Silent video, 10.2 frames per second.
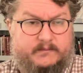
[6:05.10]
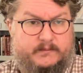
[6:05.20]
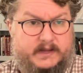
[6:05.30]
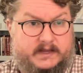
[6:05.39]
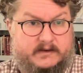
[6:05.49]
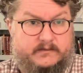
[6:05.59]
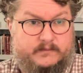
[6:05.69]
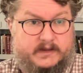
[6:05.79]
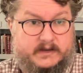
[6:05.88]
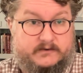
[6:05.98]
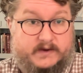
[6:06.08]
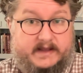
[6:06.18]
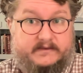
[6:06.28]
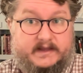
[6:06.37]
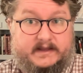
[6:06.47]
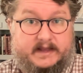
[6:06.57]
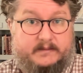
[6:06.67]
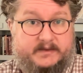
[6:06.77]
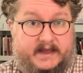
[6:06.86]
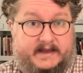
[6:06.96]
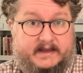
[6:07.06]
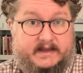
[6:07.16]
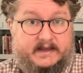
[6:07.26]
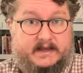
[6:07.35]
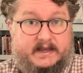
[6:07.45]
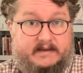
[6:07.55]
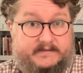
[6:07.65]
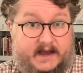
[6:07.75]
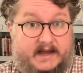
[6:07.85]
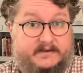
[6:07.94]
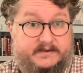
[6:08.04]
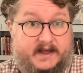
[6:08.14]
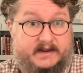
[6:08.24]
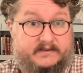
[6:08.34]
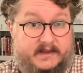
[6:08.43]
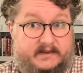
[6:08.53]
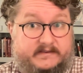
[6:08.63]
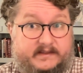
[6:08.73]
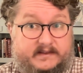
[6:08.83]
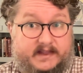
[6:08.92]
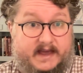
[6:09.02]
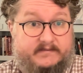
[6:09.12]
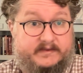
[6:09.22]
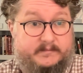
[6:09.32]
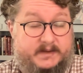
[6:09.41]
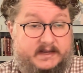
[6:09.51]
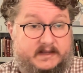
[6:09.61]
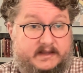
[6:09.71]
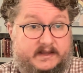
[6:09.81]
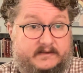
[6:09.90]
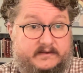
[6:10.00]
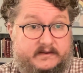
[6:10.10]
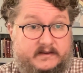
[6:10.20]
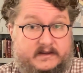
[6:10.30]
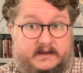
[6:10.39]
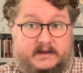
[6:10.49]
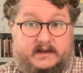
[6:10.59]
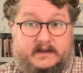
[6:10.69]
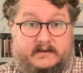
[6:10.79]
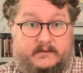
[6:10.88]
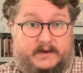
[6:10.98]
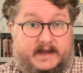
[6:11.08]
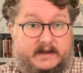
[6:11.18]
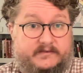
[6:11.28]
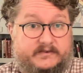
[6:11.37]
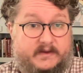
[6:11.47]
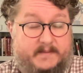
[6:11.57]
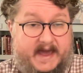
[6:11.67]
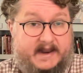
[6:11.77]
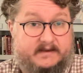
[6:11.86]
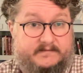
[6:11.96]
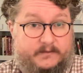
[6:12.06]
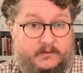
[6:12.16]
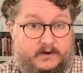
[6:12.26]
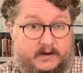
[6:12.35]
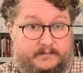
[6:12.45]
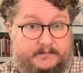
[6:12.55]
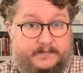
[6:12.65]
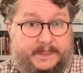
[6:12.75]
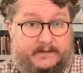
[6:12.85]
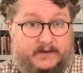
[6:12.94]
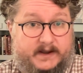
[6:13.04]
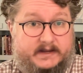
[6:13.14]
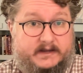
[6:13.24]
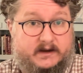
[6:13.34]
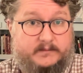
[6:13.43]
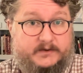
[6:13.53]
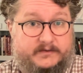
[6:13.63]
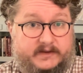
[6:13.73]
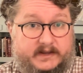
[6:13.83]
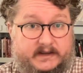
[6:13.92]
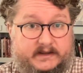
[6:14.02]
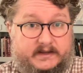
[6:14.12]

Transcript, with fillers: we can we can translate claims like if God does not exist, then life is meaningless into a kind of schematic form right? Here I'm using